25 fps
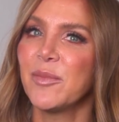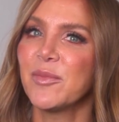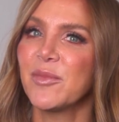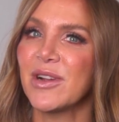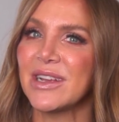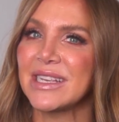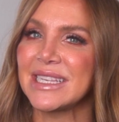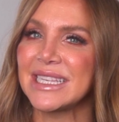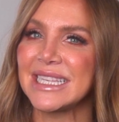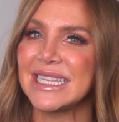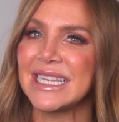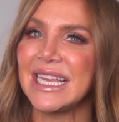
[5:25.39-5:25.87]

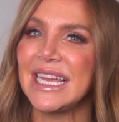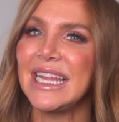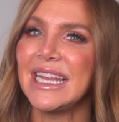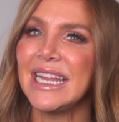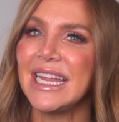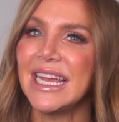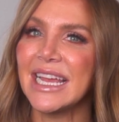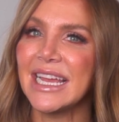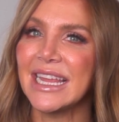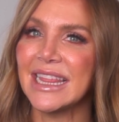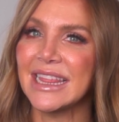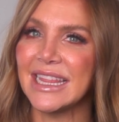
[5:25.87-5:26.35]

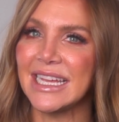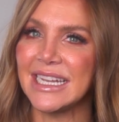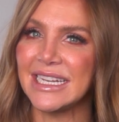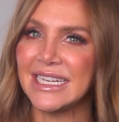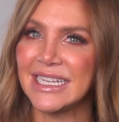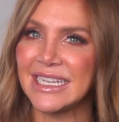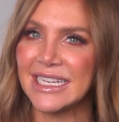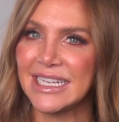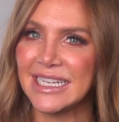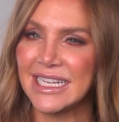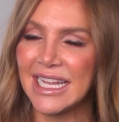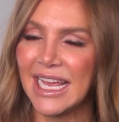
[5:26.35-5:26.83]
preceding
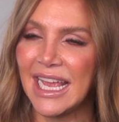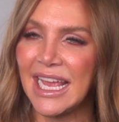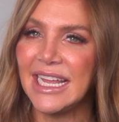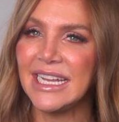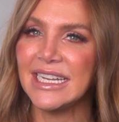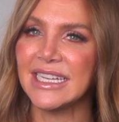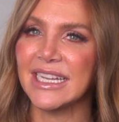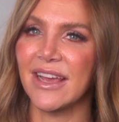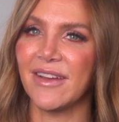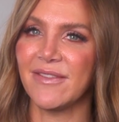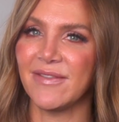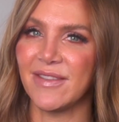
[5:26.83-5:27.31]
the
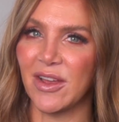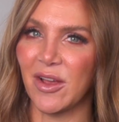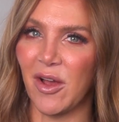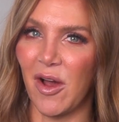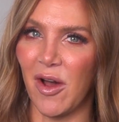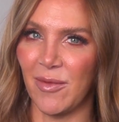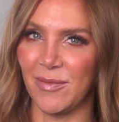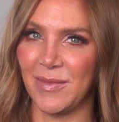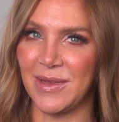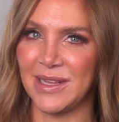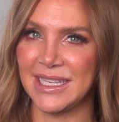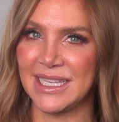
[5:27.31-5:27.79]
date of the
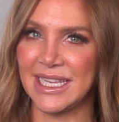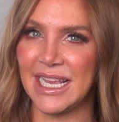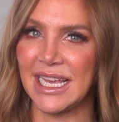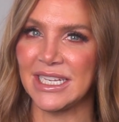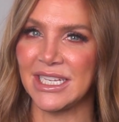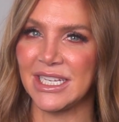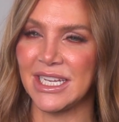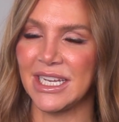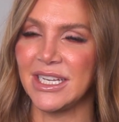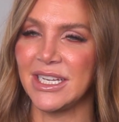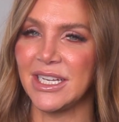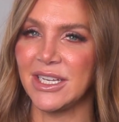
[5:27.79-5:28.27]

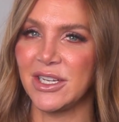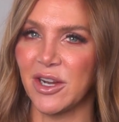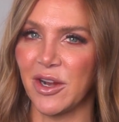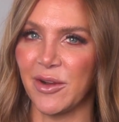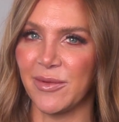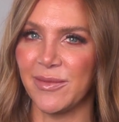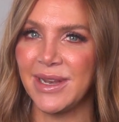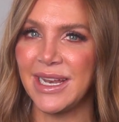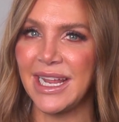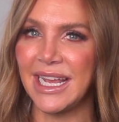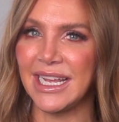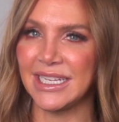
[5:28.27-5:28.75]
compensation
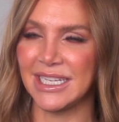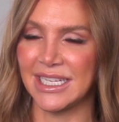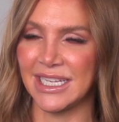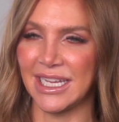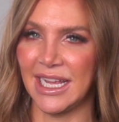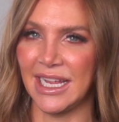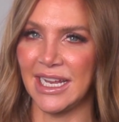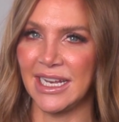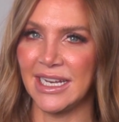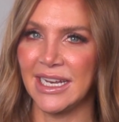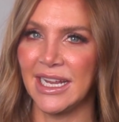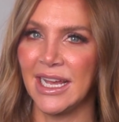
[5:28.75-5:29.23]

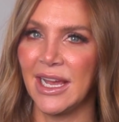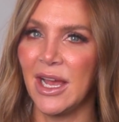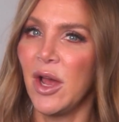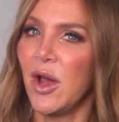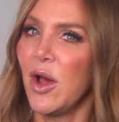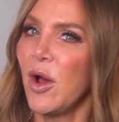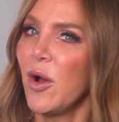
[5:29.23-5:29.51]
determination.